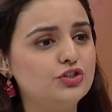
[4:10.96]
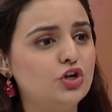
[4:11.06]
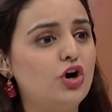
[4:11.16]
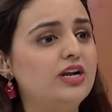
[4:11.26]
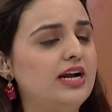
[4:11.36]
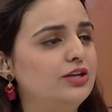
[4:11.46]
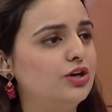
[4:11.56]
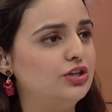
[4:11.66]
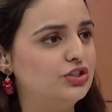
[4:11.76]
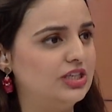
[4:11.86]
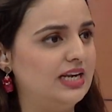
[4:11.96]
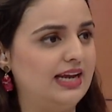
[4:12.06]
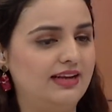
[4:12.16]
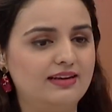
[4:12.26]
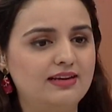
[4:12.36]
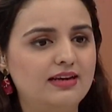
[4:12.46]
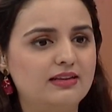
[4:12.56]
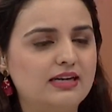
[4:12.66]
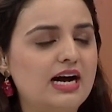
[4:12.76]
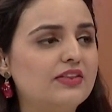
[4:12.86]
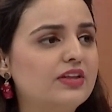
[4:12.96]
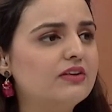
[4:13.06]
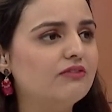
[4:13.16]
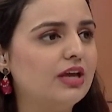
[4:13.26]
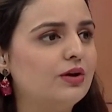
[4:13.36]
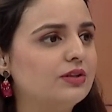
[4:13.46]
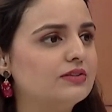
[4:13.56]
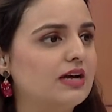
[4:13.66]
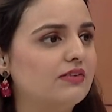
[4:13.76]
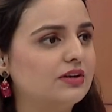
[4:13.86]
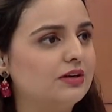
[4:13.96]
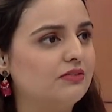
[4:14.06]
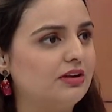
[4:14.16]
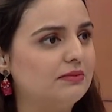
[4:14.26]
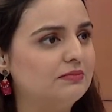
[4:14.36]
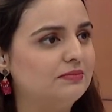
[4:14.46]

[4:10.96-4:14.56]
your ideology lie? The Gandhian way or the Savarkar way?